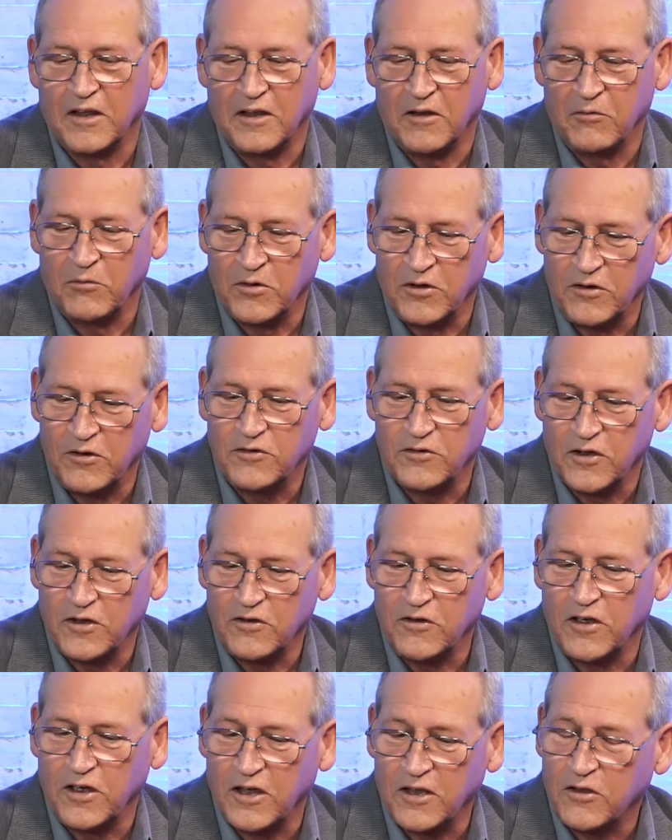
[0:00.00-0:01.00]
And then when you said
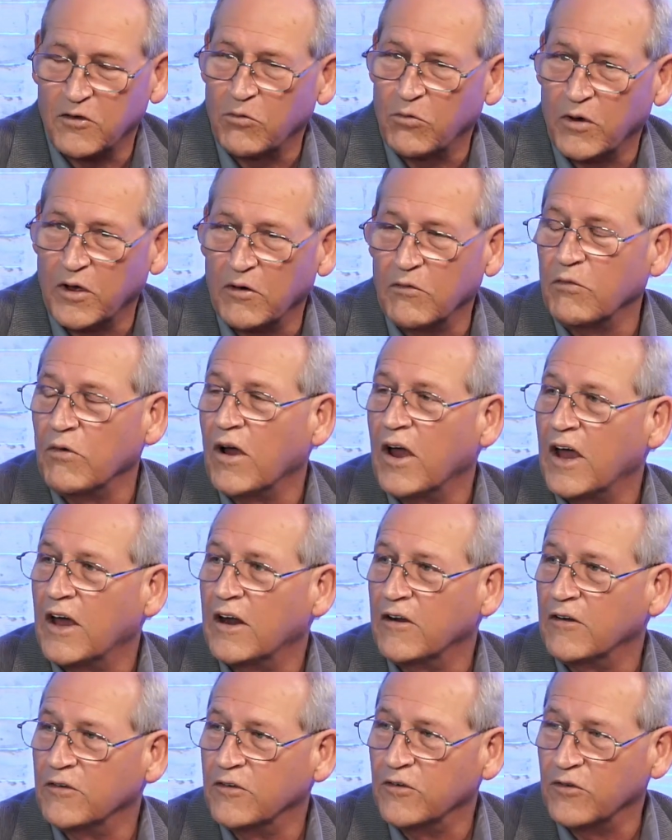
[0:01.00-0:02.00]
you had 12
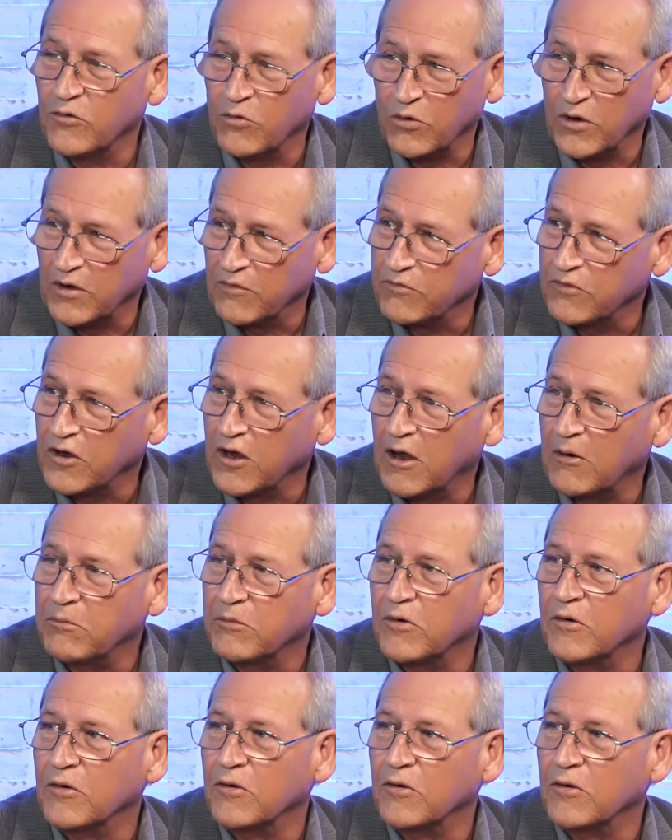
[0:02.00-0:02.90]
writers and 12 chapters,